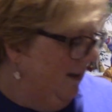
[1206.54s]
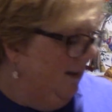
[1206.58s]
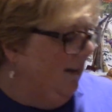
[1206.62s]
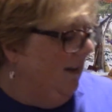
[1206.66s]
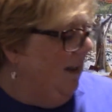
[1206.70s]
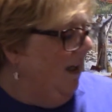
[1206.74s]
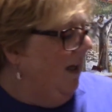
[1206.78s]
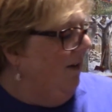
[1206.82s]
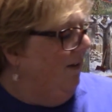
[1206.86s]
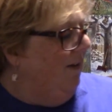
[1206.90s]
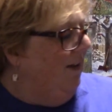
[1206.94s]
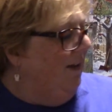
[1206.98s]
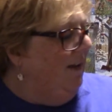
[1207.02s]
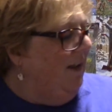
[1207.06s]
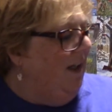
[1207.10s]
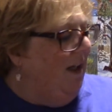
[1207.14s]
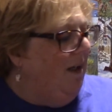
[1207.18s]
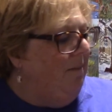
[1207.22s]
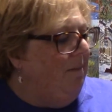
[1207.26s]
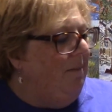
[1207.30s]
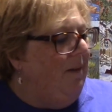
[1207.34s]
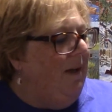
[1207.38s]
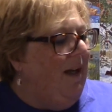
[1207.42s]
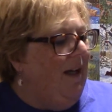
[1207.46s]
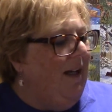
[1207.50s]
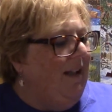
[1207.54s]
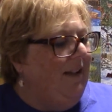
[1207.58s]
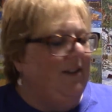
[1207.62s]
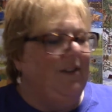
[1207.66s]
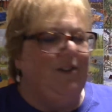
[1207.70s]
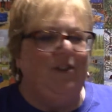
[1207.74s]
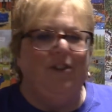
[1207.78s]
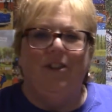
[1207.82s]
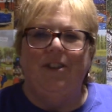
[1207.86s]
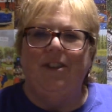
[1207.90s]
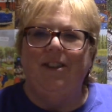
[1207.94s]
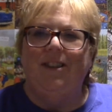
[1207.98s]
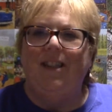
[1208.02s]
Now I got
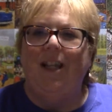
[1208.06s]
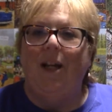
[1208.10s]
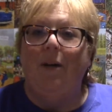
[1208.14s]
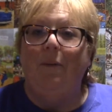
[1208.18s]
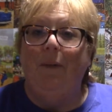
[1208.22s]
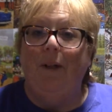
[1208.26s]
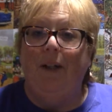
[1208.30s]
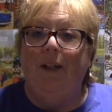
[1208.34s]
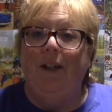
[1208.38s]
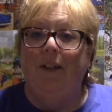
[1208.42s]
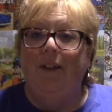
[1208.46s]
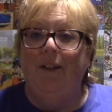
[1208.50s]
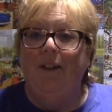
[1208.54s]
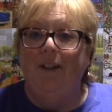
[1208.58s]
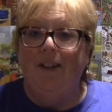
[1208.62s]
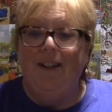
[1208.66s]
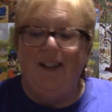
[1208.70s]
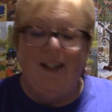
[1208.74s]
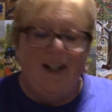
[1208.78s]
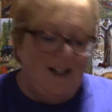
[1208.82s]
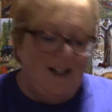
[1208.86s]
packages that we can look